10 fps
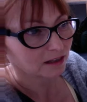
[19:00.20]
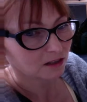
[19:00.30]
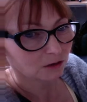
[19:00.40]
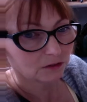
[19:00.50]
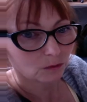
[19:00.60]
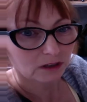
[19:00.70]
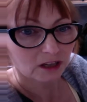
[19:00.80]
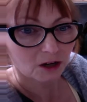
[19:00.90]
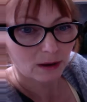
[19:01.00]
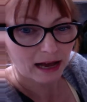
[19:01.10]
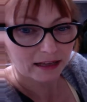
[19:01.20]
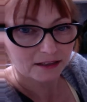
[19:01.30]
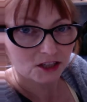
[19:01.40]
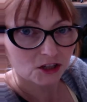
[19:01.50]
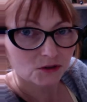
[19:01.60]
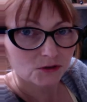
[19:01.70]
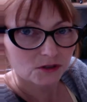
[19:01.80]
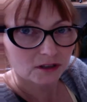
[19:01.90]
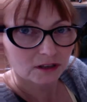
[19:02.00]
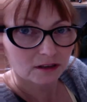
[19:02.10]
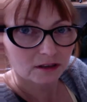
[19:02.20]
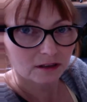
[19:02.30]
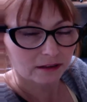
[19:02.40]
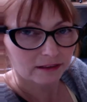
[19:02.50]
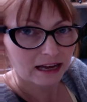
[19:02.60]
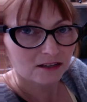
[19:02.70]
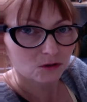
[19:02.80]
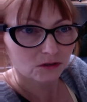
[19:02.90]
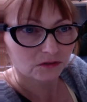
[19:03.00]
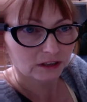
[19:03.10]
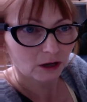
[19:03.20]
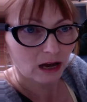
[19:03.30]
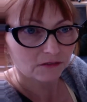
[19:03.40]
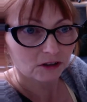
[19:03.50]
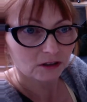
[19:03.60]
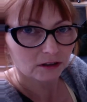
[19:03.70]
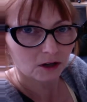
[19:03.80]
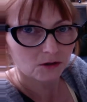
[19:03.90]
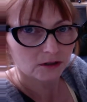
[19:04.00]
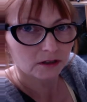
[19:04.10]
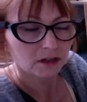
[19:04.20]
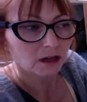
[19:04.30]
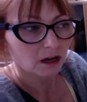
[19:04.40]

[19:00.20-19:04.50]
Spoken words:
So if you want to go and use that sort of, have a look at those, and